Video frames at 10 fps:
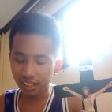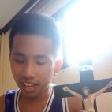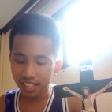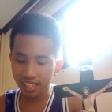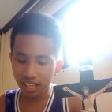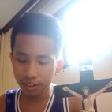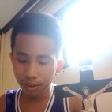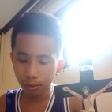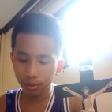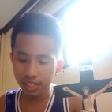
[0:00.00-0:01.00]
God said, your
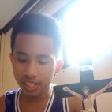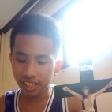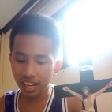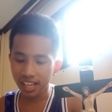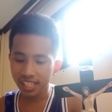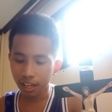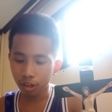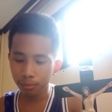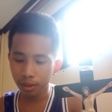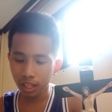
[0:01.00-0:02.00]
only son Isaac,
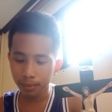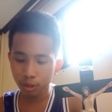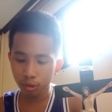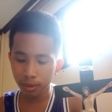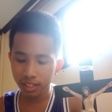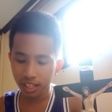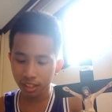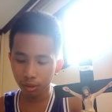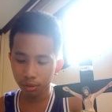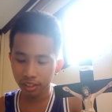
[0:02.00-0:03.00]
whom you love so much,
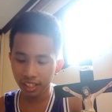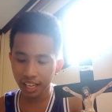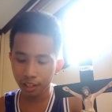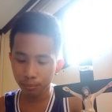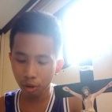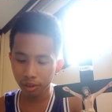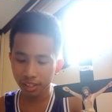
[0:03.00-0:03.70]
and go to the land of Moriah.